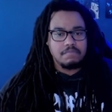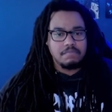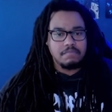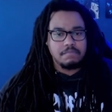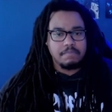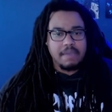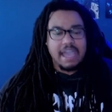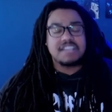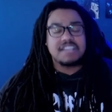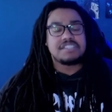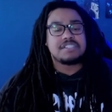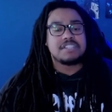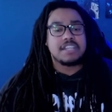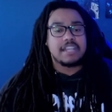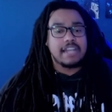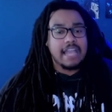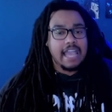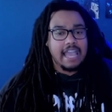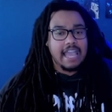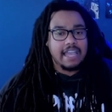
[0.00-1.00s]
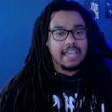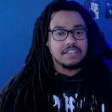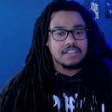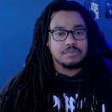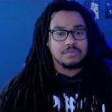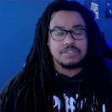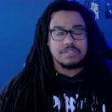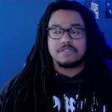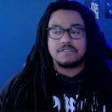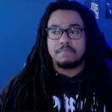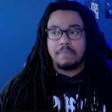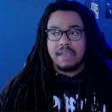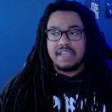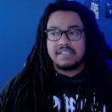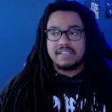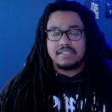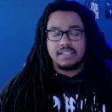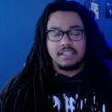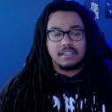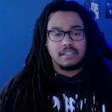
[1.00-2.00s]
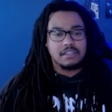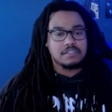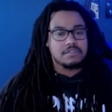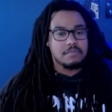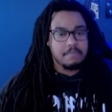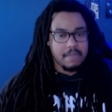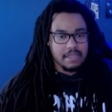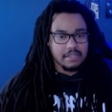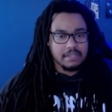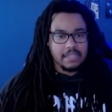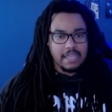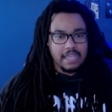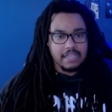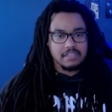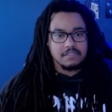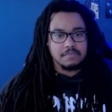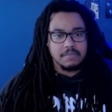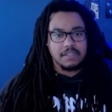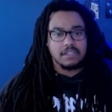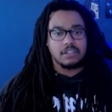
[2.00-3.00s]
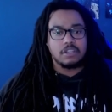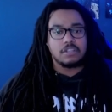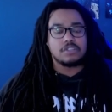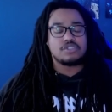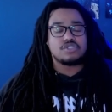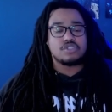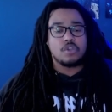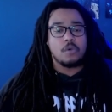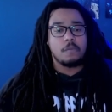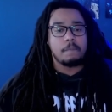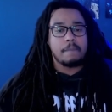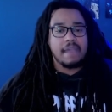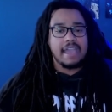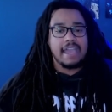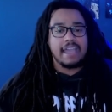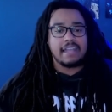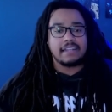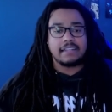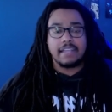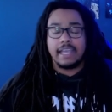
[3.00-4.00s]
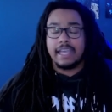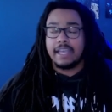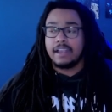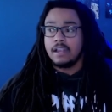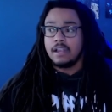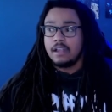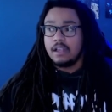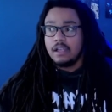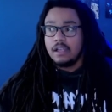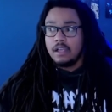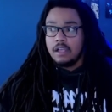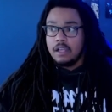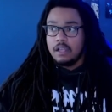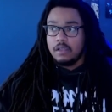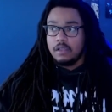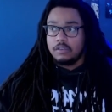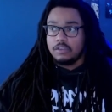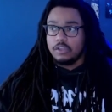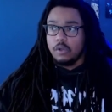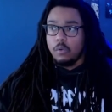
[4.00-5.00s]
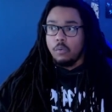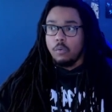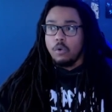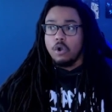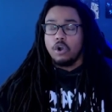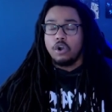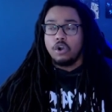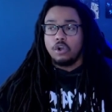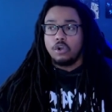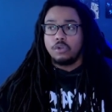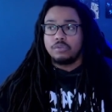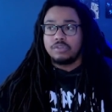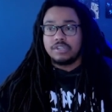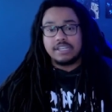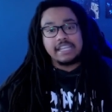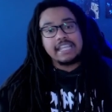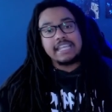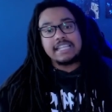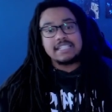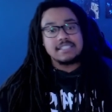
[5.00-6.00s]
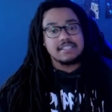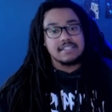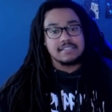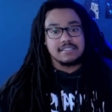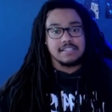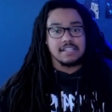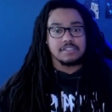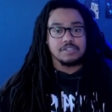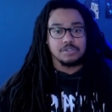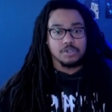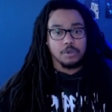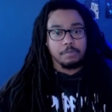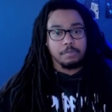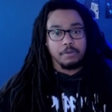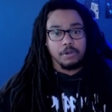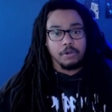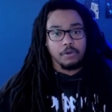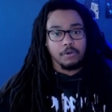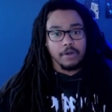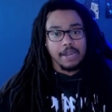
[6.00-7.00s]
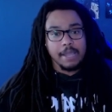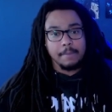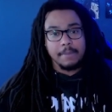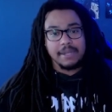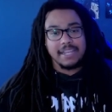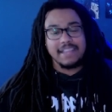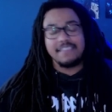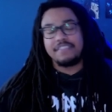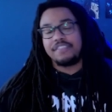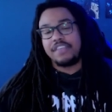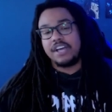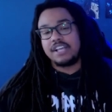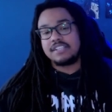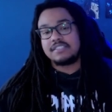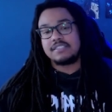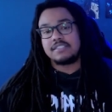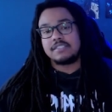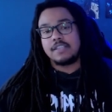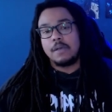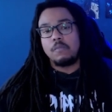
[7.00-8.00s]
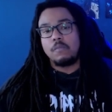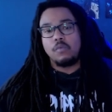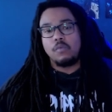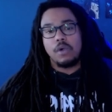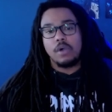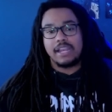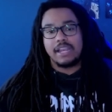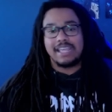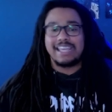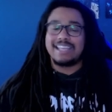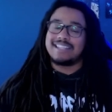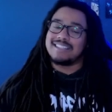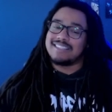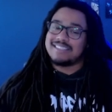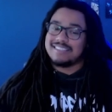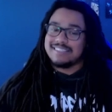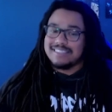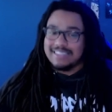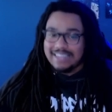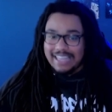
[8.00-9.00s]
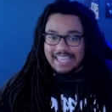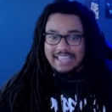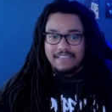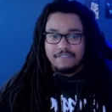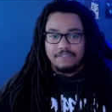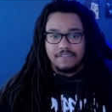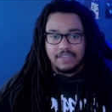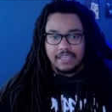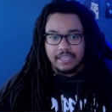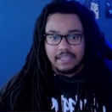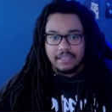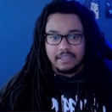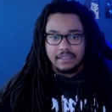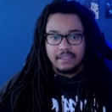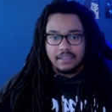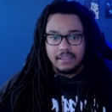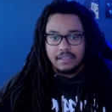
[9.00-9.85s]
Bastion has, which is basically to make the X-Men look so bad that the world needs the Sentinel program, and in thus somewhat enslaving